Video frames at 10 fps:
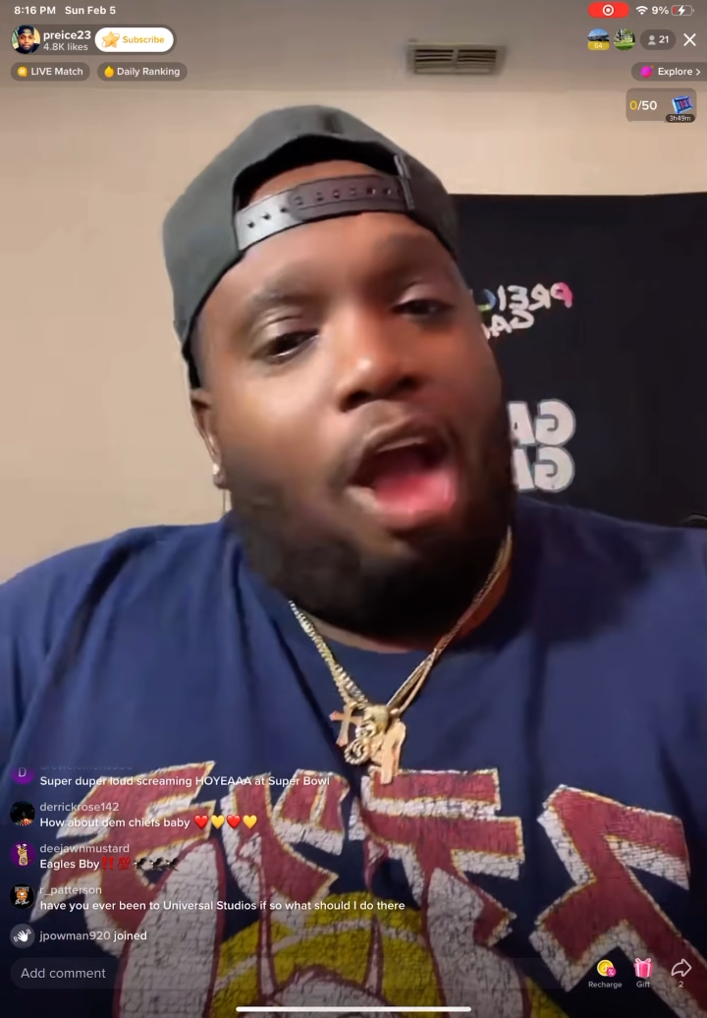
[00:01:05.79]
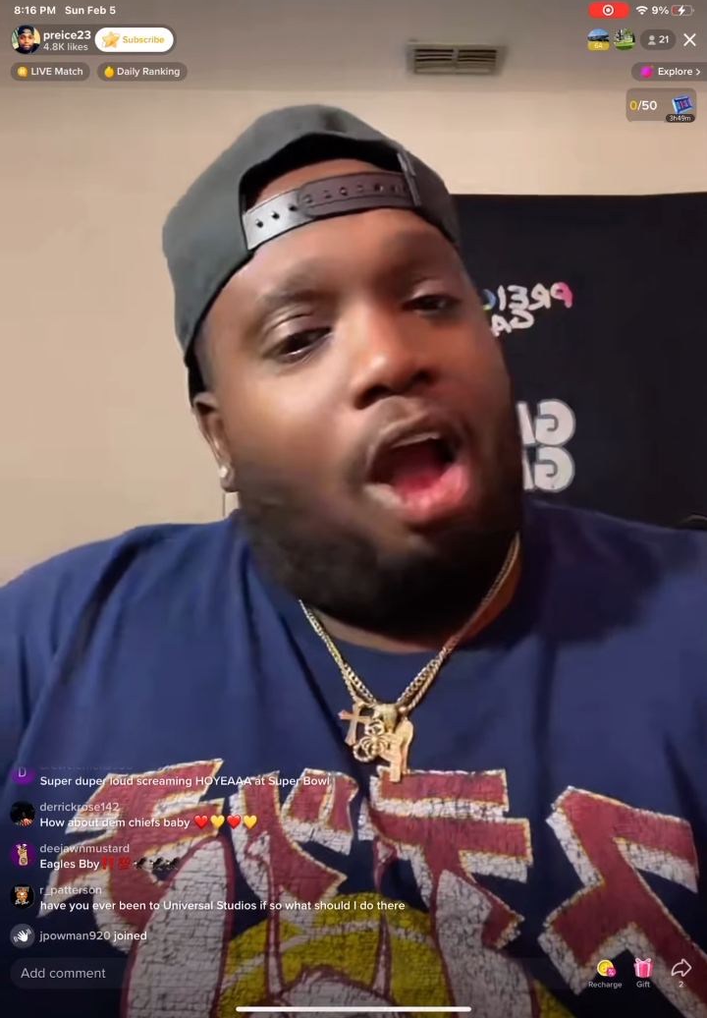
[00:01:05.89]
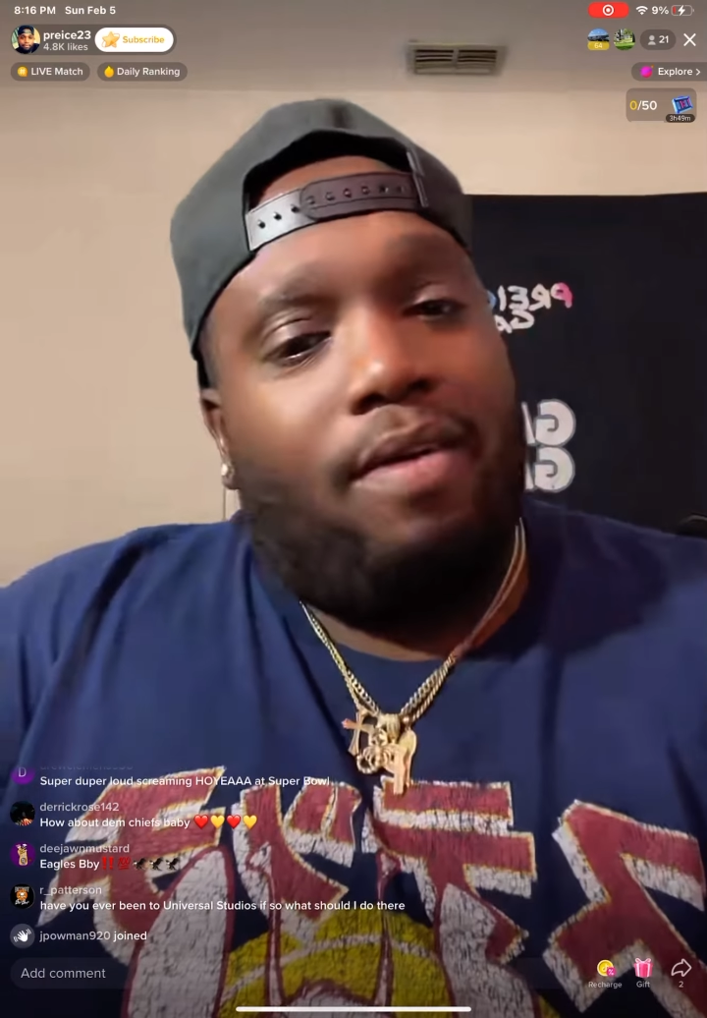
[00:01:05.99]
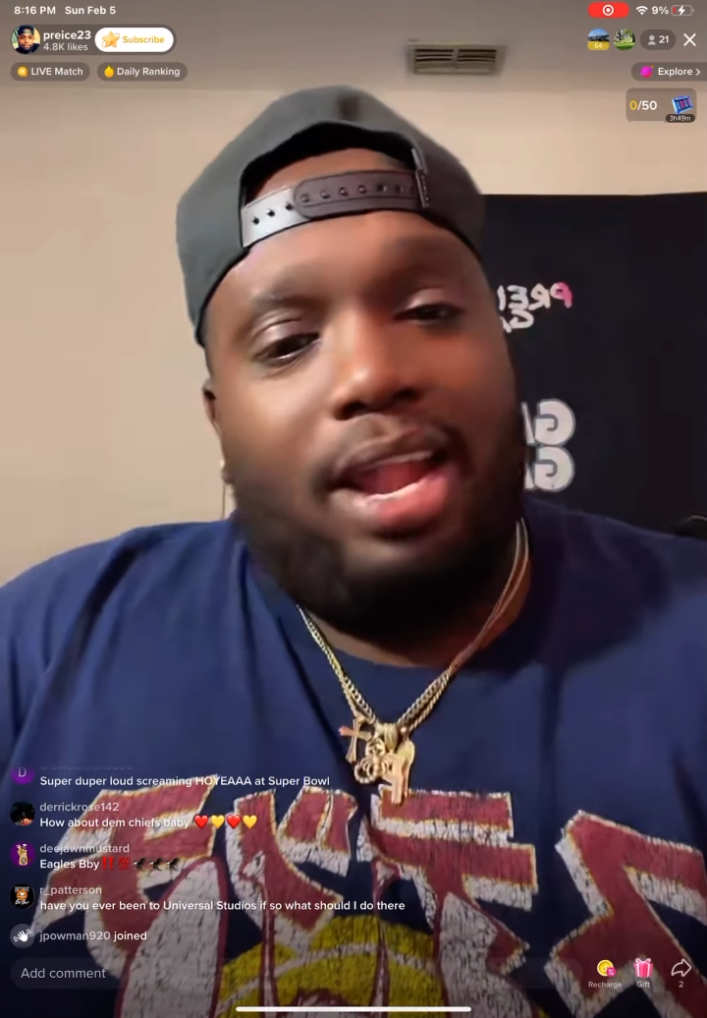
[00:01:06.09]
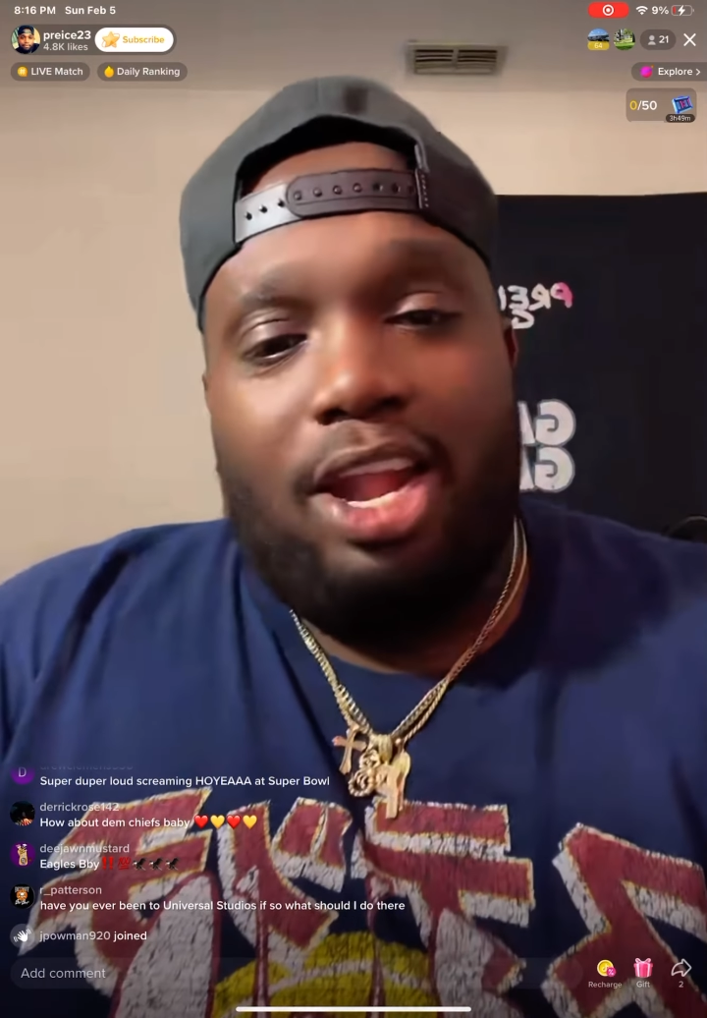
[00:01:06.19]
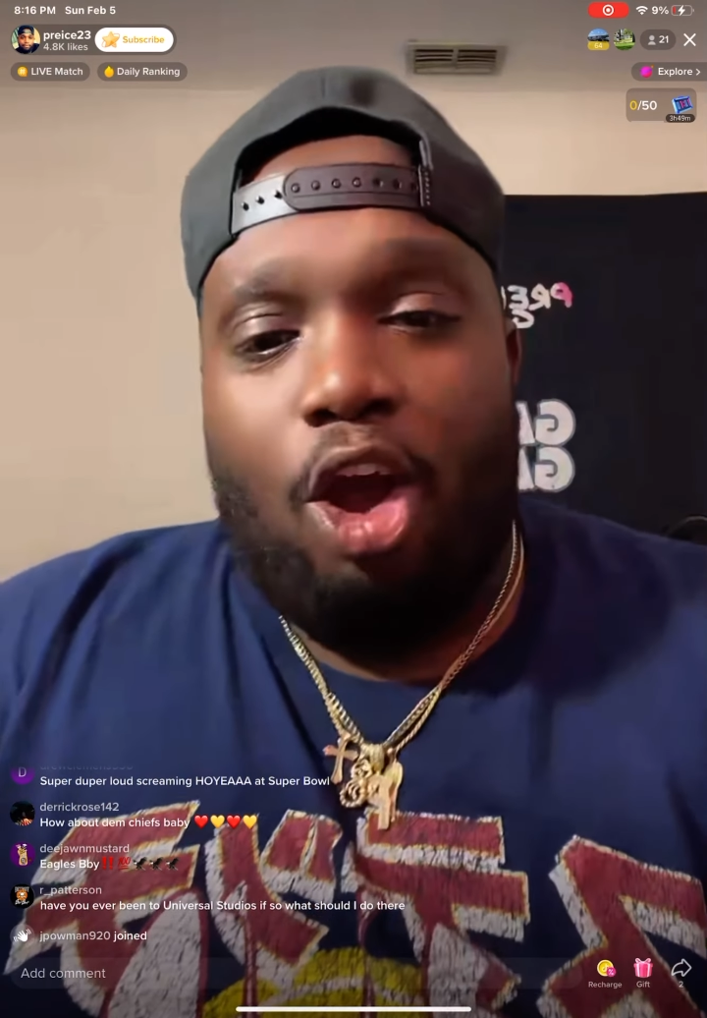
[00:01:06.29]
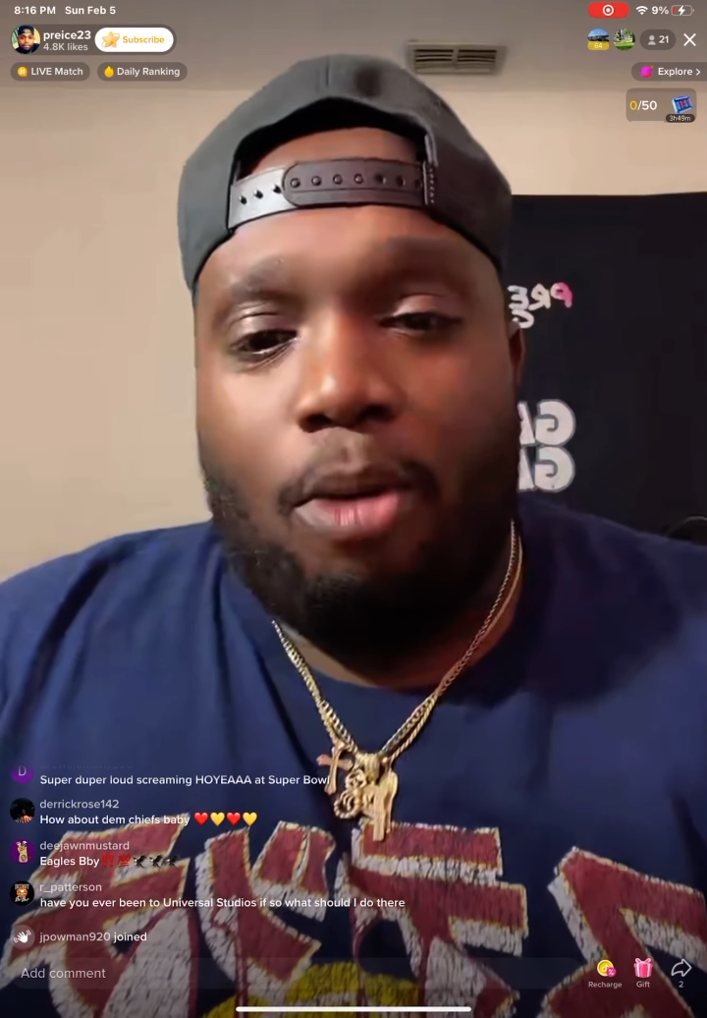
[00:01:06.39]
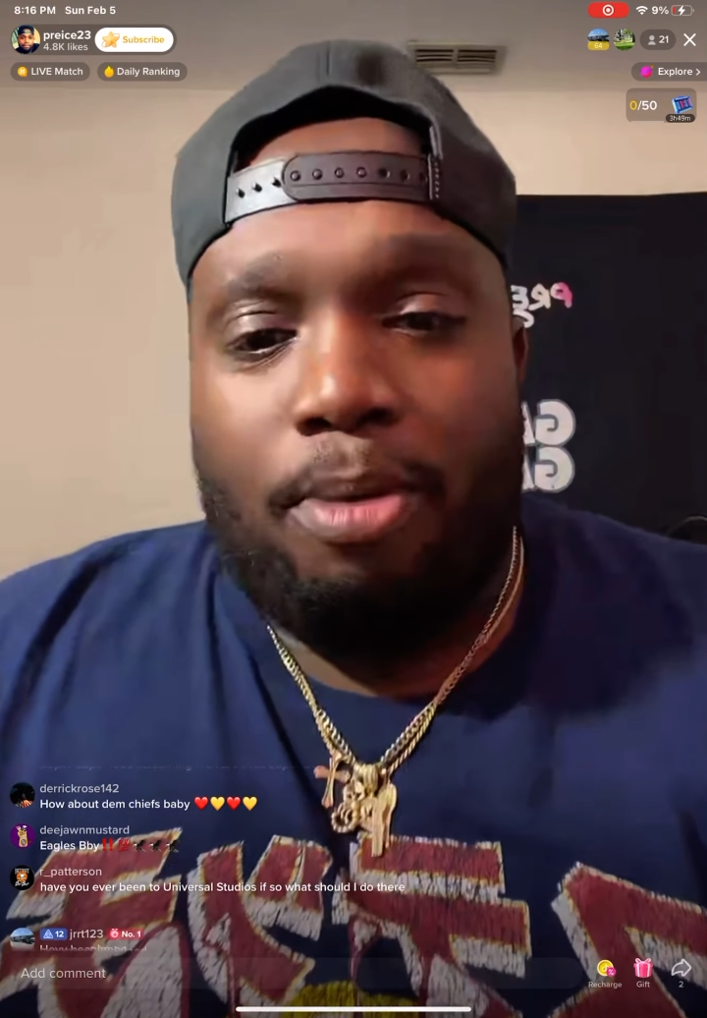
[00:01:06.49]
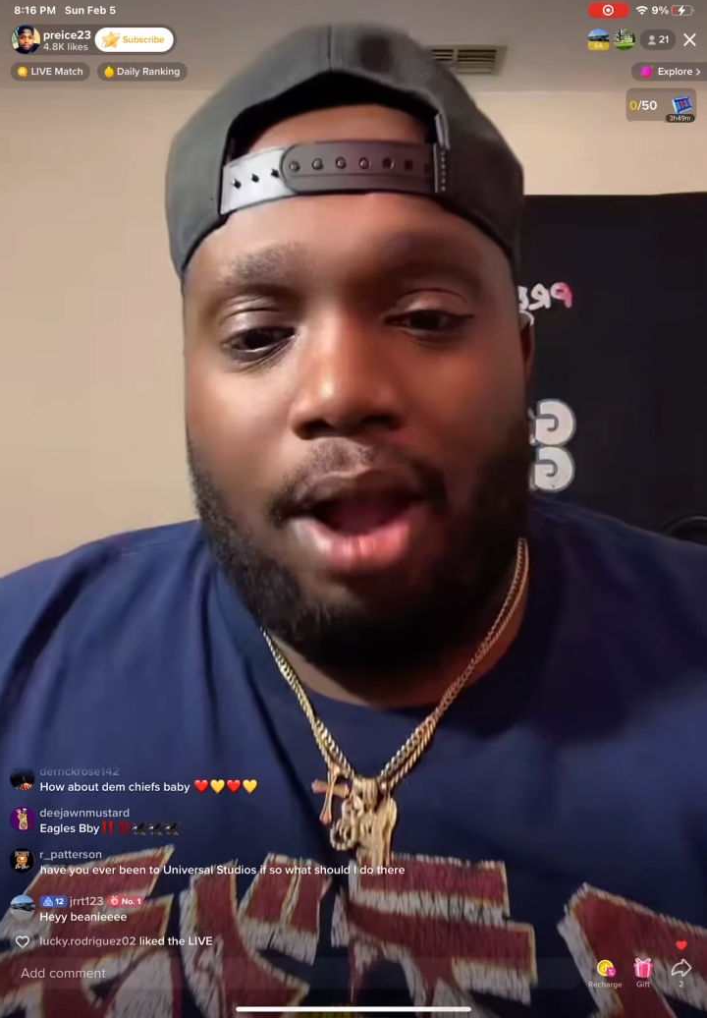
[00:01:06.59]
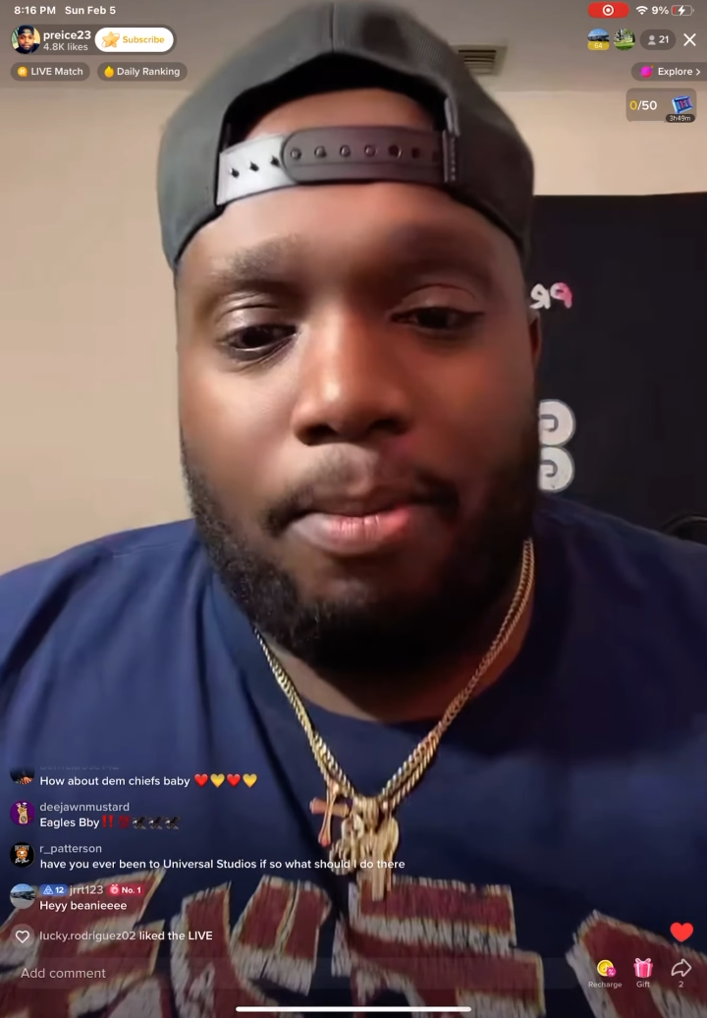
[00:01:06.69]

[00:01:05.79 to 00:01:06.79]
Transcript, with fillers: You already know, bro.